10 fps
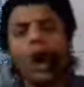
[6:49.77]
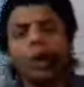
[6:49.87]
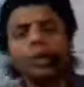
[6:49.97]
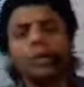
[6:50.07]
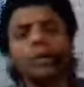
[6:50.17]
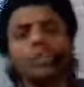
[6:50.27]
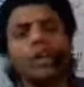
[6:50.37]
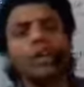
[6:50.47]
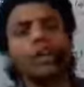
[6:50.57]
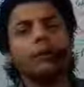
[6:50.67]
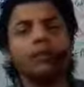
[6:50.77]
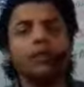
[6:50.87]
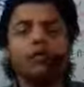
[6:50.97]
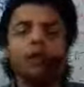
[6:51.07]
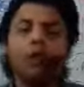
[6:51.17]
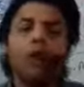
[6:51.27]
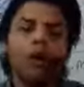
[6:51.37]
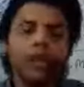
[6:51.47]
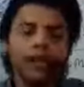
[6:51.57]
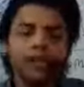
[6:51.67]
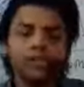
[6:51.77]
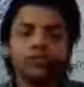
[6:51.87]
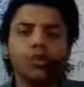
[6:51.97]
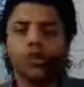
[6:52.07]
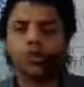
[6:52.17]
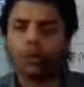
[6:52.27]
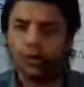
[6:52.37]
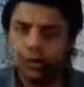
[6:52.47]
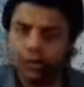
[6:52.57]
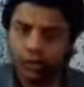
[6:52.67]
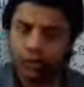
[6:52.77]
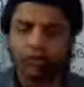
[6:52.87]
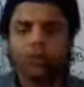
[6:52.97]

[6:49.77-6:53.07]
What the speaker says: how the bacteria can move from one direction to another direction.